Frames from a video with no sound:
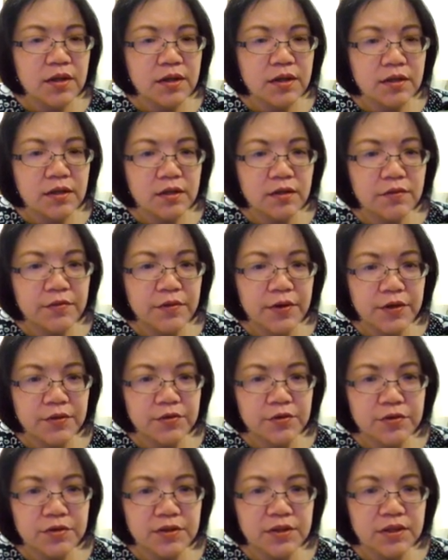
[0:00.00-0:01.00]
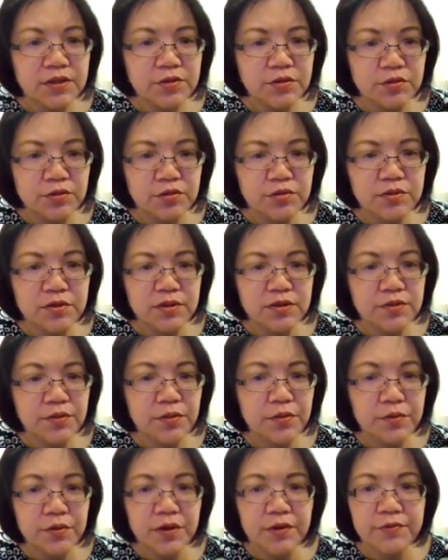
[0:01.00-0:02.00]
and then a vector D2 is
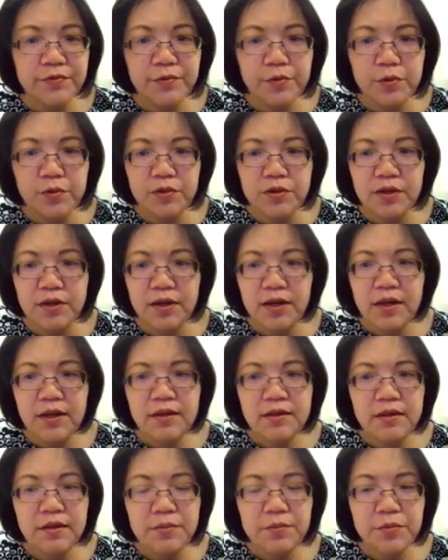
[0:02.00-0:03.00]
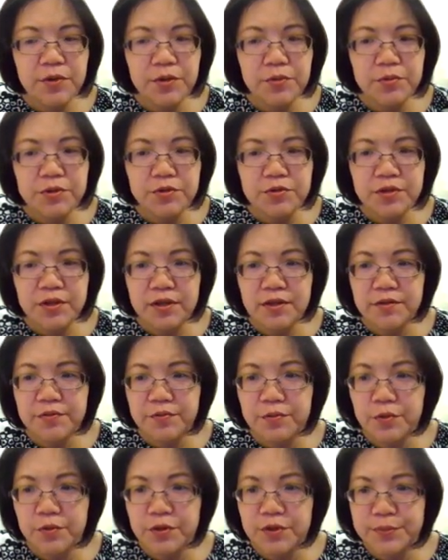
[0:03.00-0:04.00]
3, 4, then we will
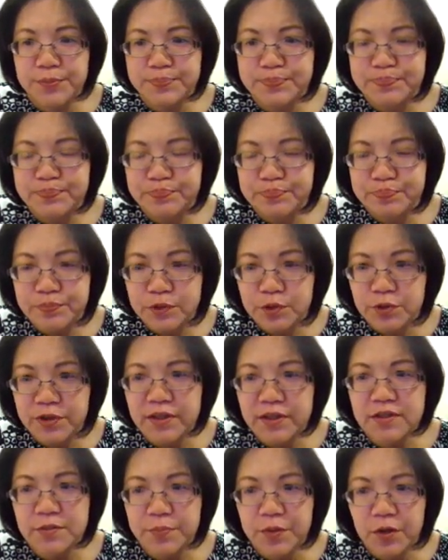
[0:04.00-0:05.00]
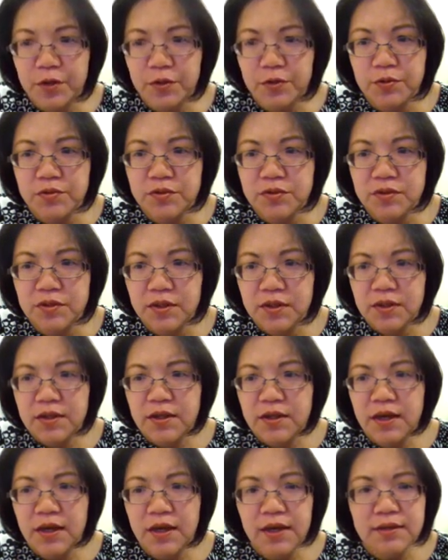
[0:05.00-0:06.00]
transpose
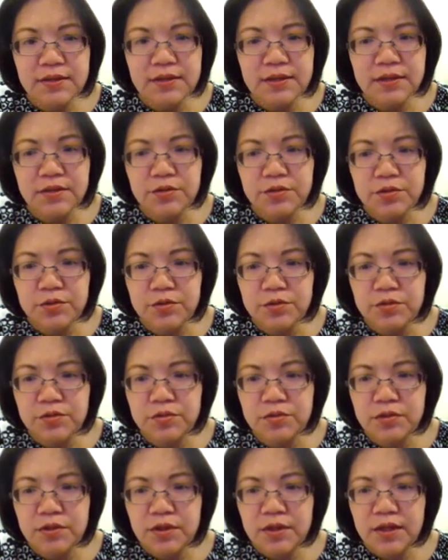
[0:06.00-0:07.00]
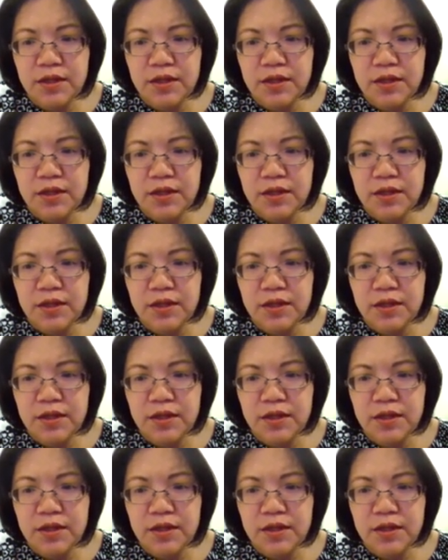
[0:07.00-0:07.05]
D2,